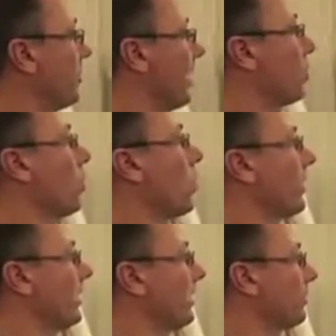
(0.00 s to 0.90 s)

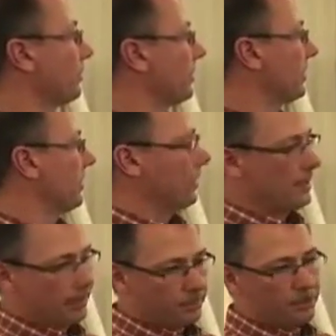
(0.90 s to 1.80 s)
microorganisms,
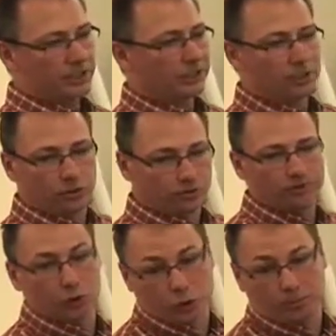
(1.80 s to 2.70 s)
potentially
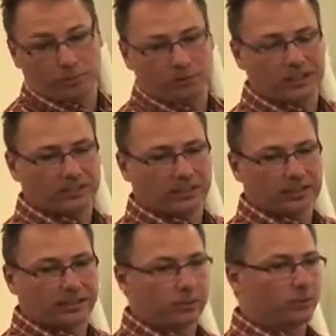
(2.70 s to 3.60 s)
germs
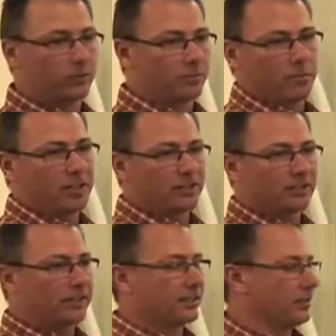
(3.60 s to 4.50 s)
basically, or
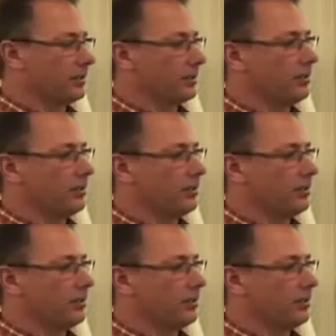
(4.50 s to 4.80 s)
bugs that could,